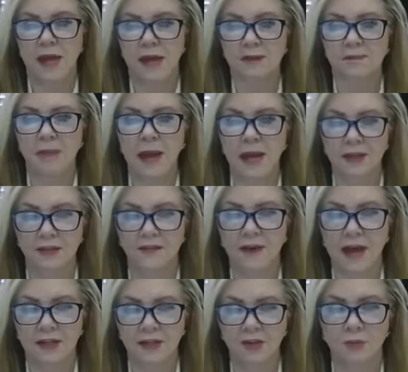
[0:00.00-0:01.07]
that
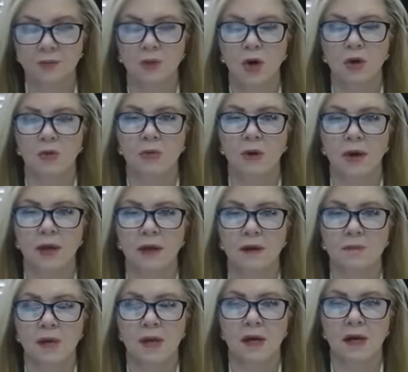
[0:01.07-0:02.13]
Pathfinder
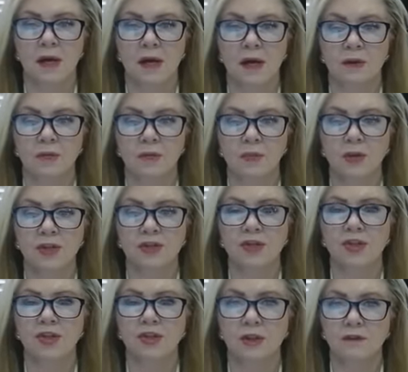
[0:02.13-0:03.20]
program, uh,
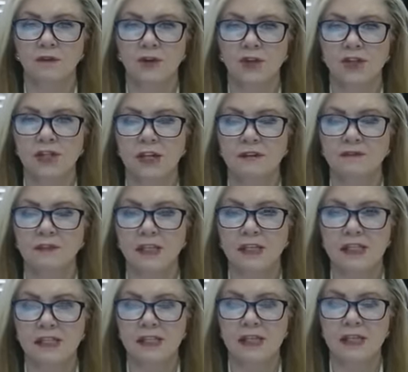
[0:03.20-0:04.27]
which University of
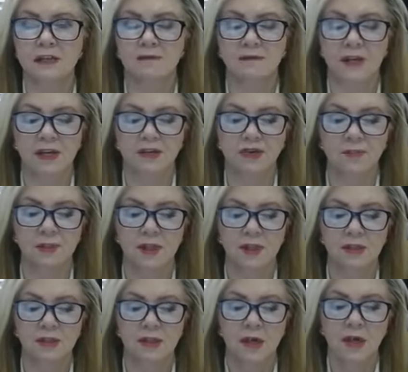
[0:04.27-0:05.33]
Tennessee and
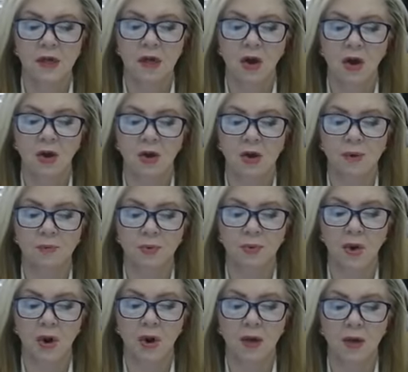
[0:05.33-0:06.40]
Vanderbilt are
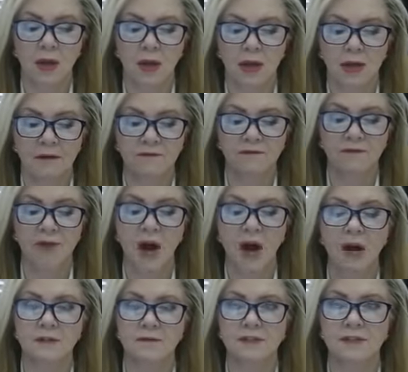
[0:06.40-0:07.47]
impro-
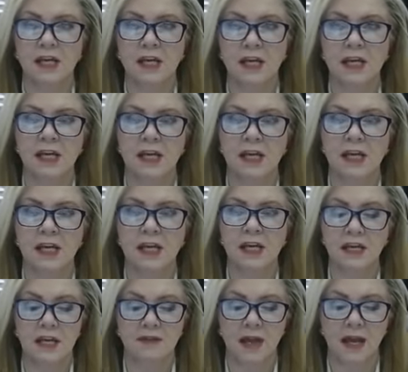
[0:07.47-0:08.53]
involved in
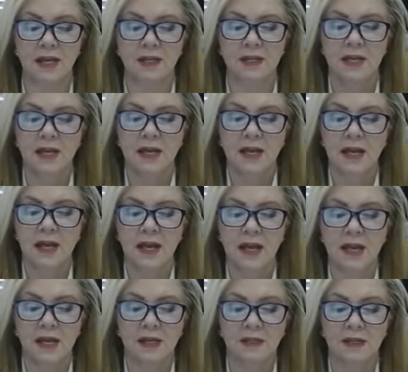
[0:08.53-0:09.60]
that,
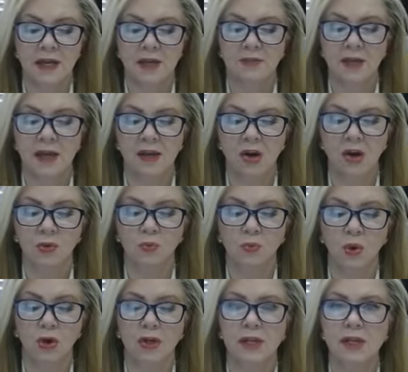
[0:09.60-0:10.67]
and they are
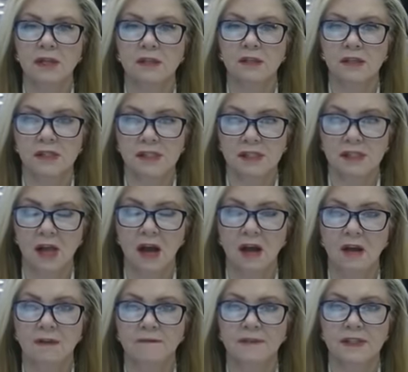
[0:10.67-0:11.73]
working to
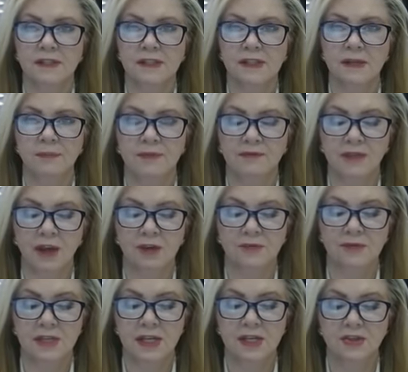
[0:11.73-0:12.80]
solve some of
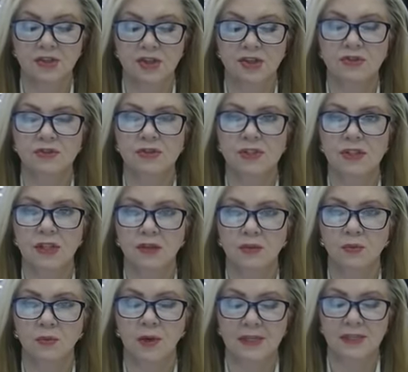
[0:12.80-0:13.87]
those issues that
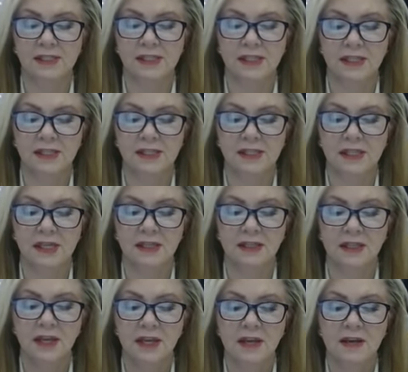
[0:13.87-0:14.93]
the
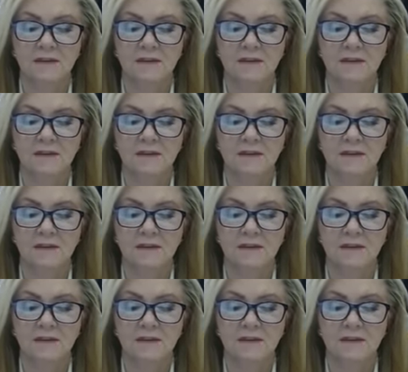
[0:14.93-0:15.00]
160th